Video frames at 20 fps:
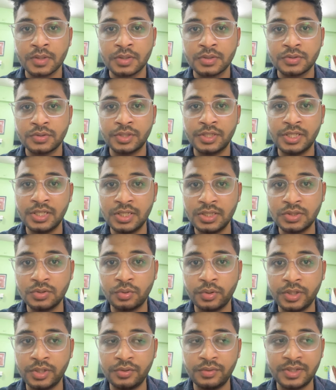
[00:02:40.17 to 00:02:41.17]
So he is
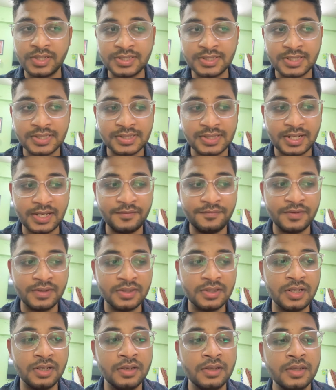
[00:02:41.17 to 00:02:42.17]
going to risk his life.
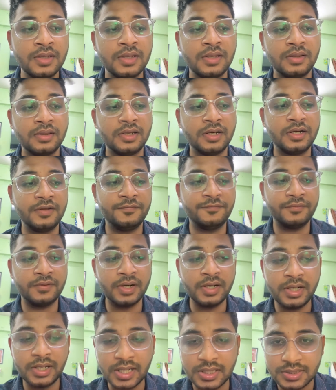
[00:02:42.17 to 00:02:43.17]
The
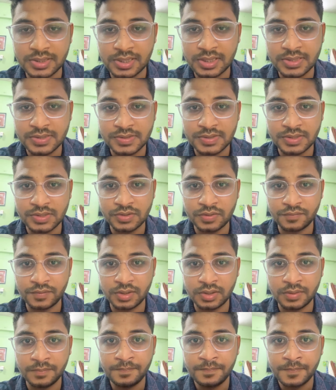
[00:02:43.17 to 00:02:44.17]
different natural histories of
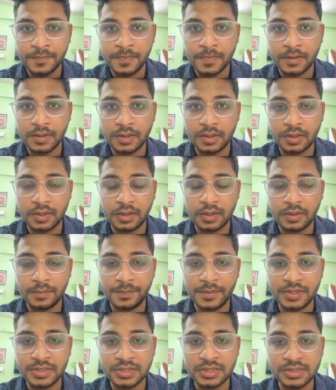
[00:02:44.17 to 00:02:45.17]
the
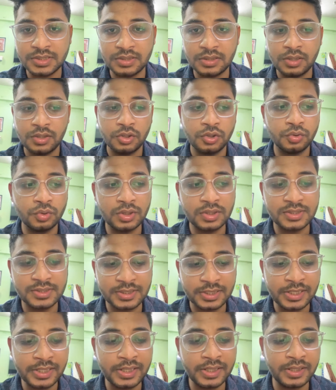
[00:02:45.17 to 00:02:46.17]
patients, you will
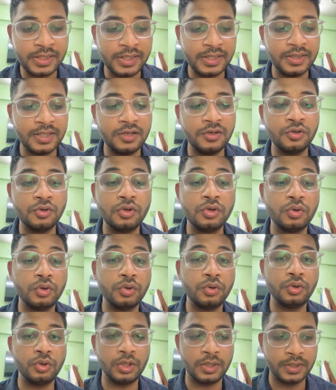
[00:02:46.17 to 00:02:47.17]
see it, and then you are going
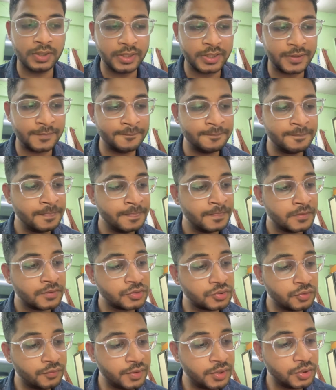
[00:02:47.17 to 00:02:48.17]
to learn it.
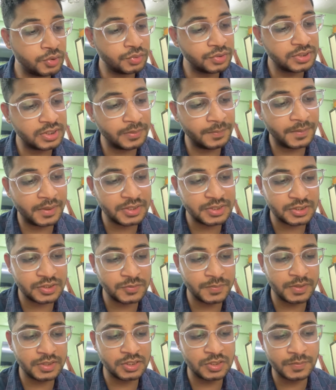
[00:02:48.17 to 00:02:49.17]
So when you see patient
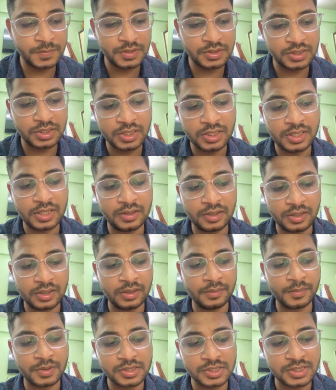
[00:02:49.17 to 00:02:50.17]
in a
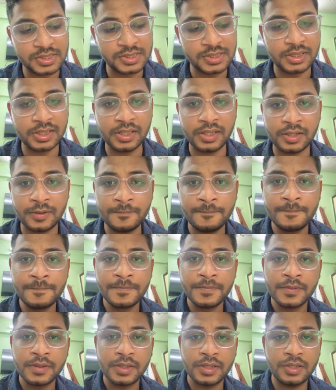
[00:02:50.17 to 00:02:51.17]
emergency,
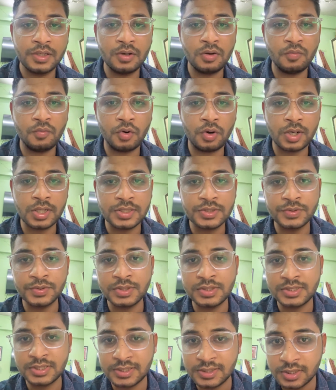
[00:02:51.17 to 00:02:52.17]
in your wards, you will
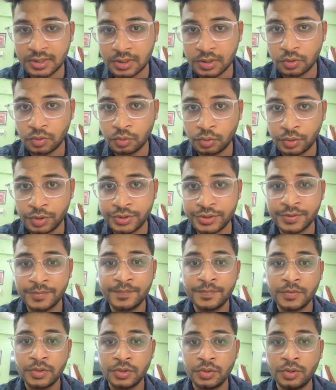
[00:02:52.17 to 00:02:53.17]
see the course.
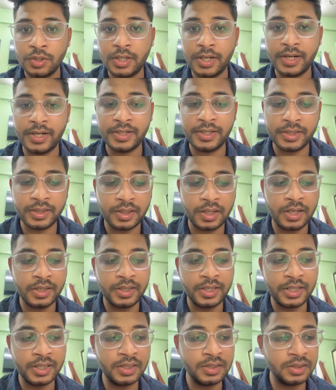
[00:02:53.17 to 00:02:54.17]
You will
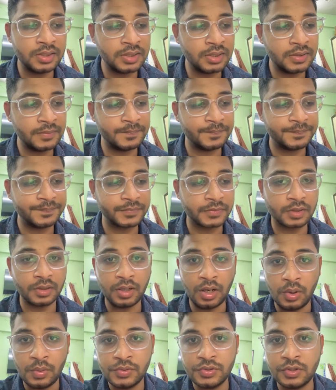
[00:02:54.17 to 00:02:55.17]
attend the
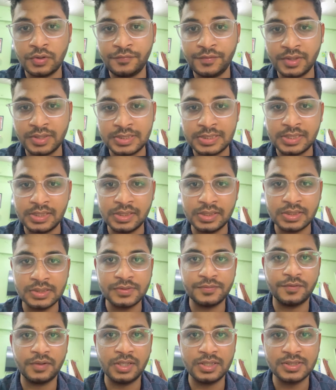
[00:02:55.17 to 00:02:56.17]
rounds of your seniors,
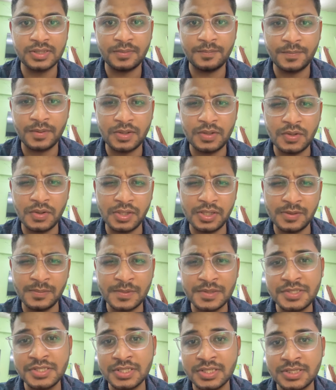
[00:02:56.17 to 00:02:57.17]
for example your
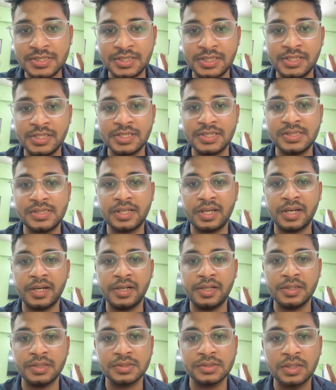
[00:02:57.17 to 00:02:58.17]
immediate seniors, second
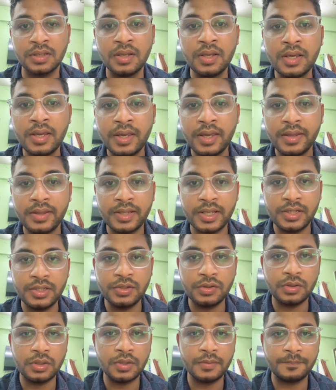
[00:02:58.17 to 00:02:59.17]
years, then
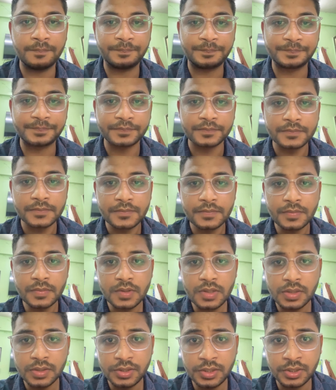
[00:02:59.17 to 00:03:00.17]
your
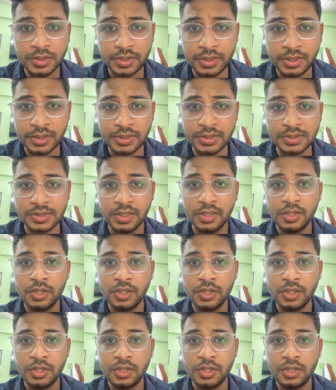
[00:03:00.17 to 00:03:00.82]
third years.